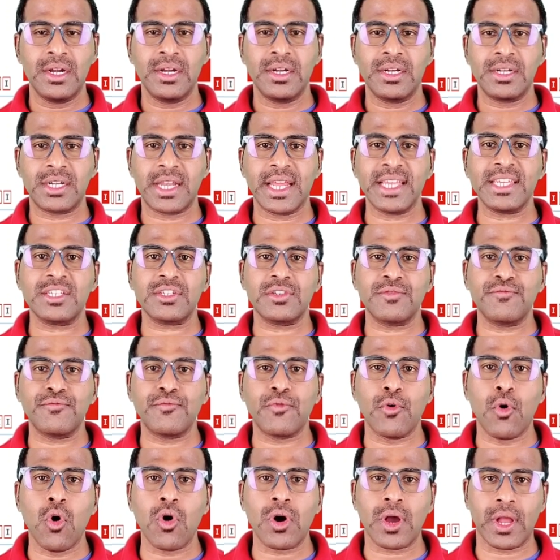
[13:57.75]
test
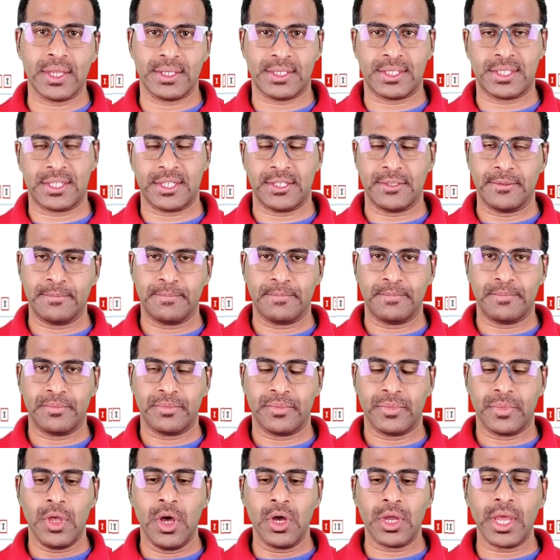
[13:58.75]
focused.
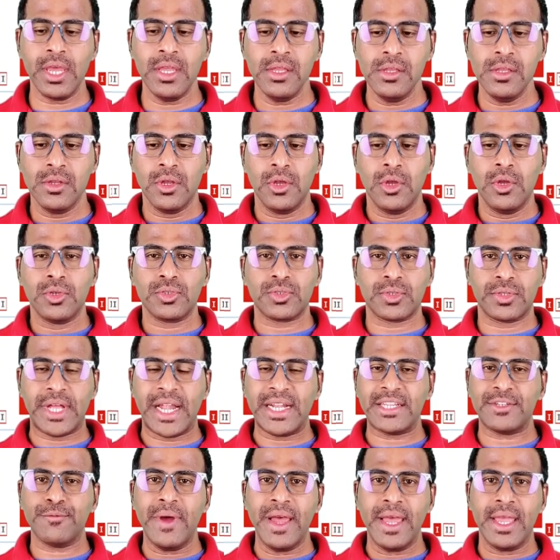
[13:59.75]
Okay, so that's
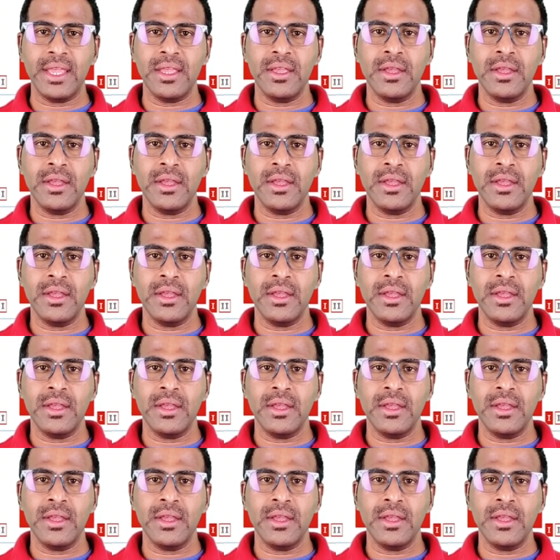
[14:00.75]
why